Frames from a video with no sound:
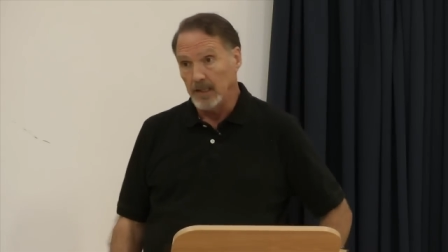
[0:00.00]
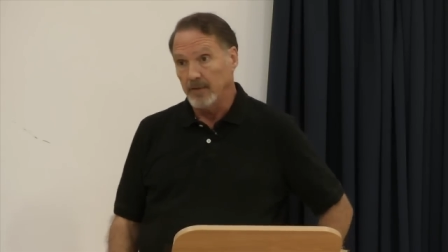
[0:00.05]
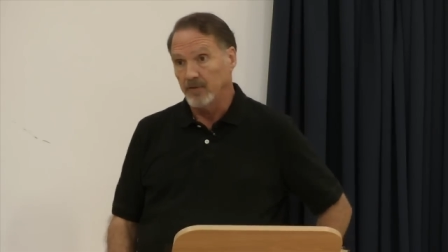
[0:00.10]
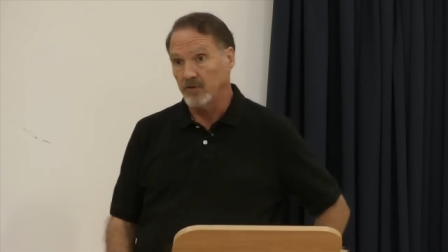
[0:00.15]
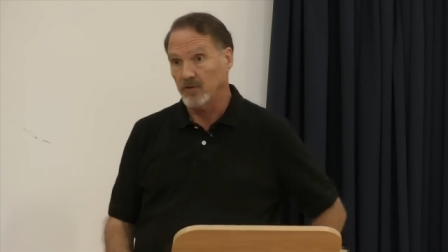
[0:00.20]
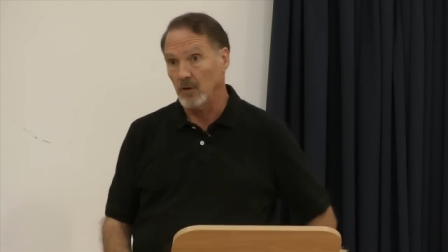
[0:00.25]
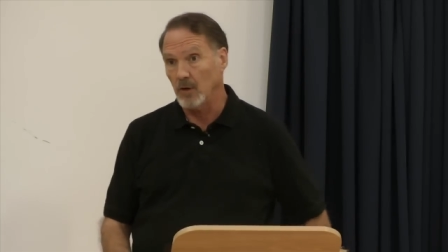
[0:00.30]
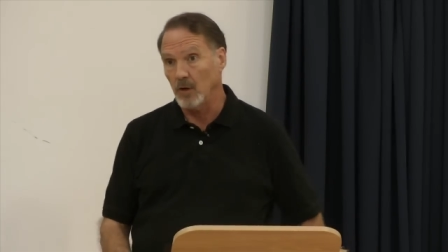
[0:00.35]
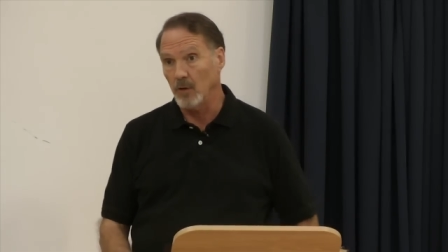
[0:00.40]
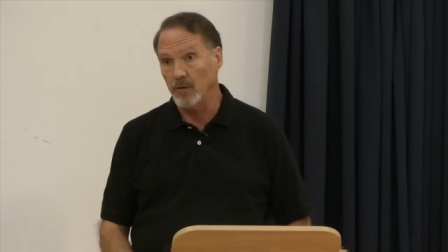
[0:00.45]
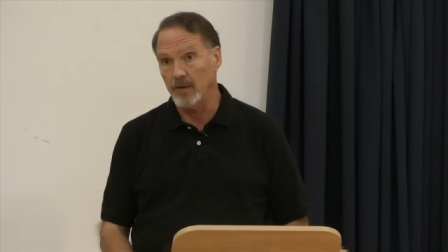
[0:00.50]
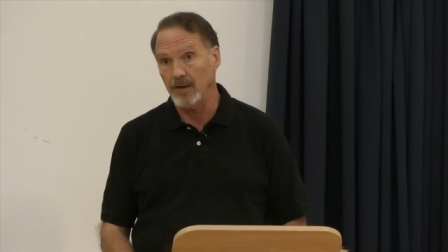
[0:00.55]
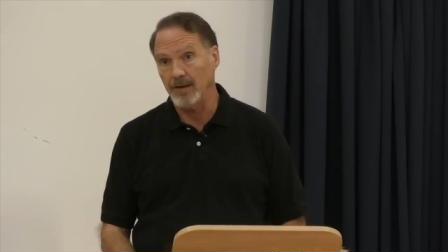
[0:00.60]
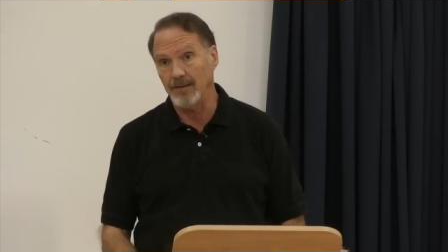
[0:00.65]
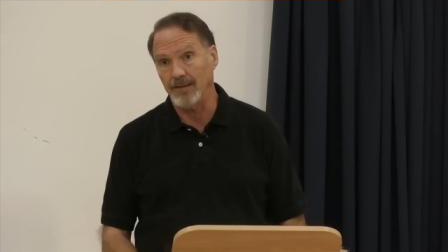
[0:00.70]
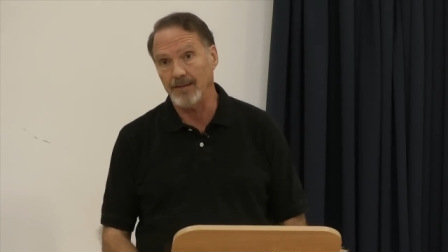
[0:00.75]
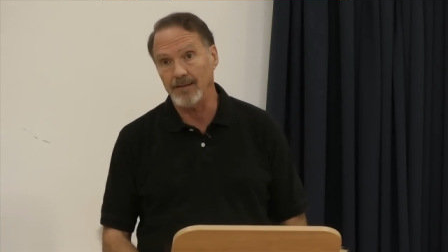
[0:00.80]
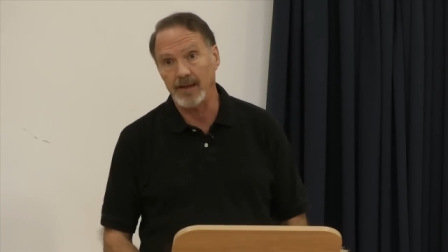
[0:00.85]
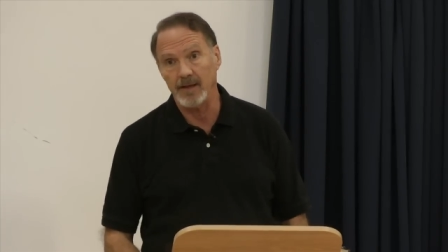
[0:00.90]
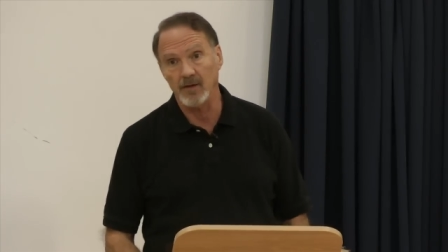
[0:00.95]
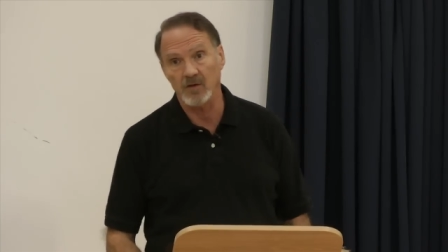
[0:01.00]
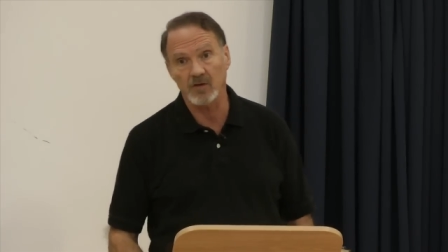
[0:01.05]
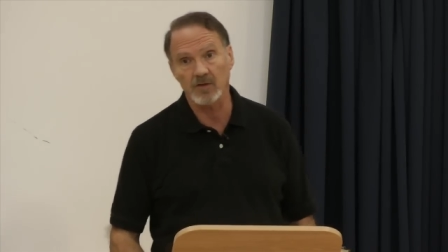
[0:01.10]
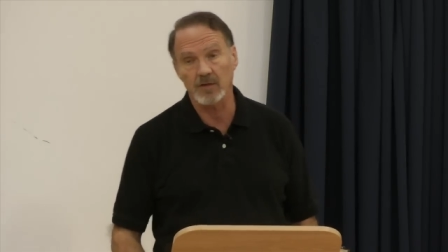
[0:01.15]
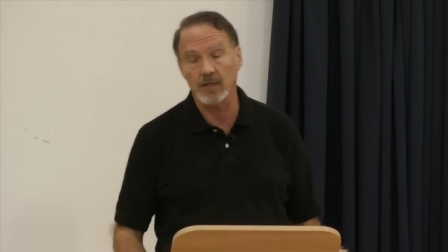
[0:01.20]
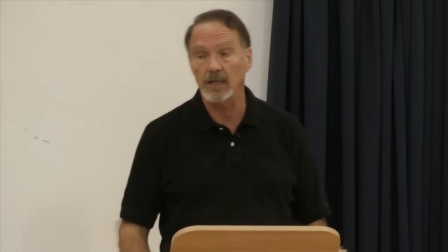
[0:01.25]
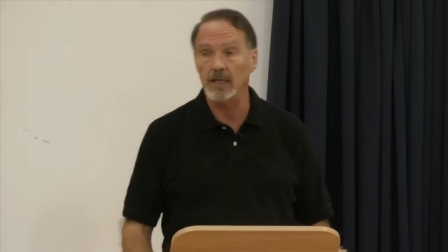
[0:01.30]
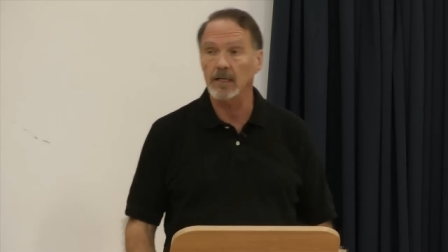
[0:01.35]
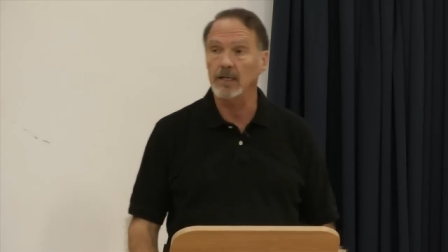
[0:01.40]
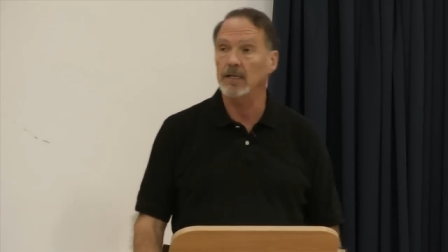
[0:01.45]
So in any
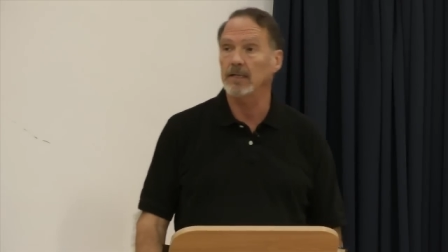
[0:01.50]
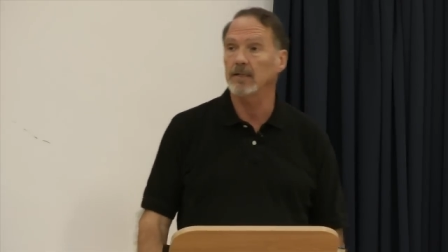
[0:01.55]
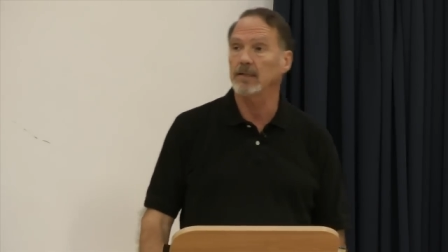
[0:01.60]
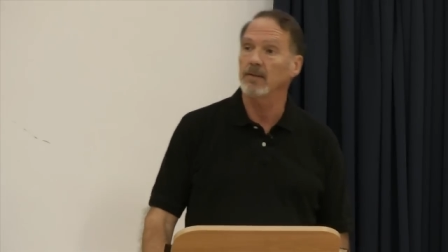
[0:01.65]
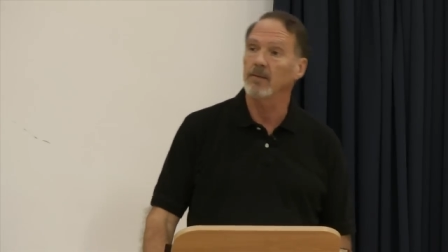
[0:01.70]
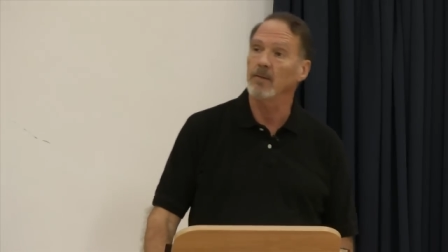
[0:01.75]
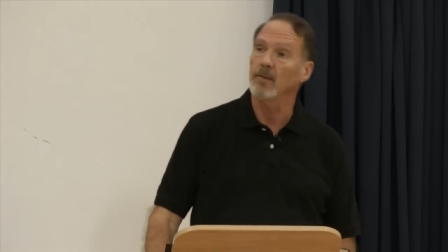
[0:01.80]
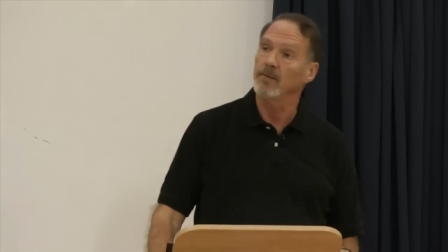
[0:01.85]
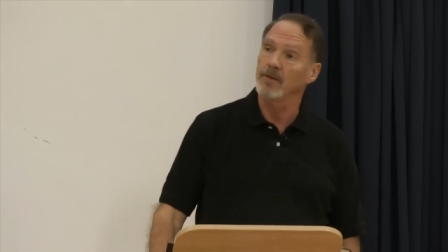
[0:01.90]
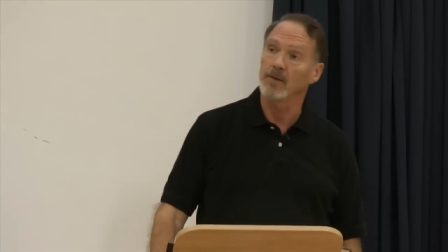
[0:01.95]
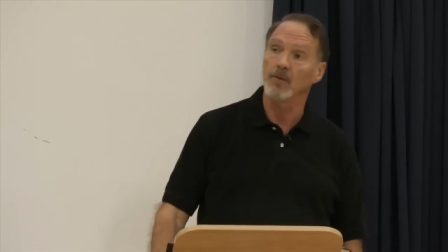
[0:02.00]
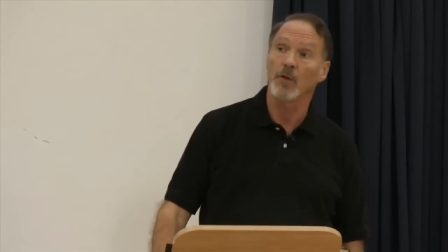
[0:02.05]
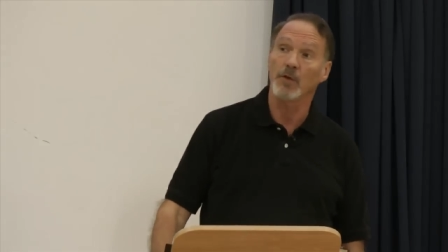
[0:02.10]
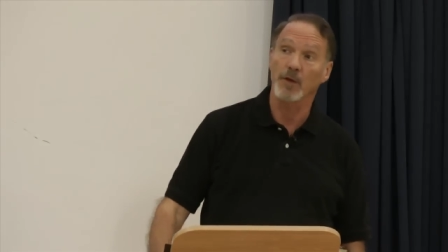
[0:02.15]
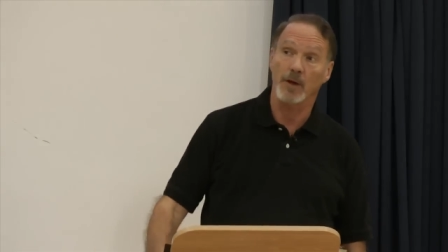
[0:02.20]
case, you know,